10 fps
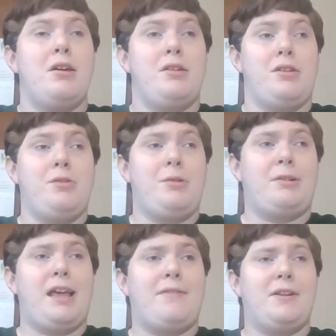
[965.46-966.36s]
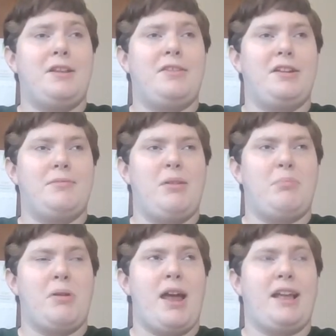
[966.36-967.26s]
you don't have anything to be
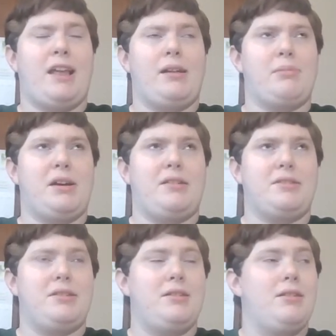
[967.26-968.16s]
bragging about.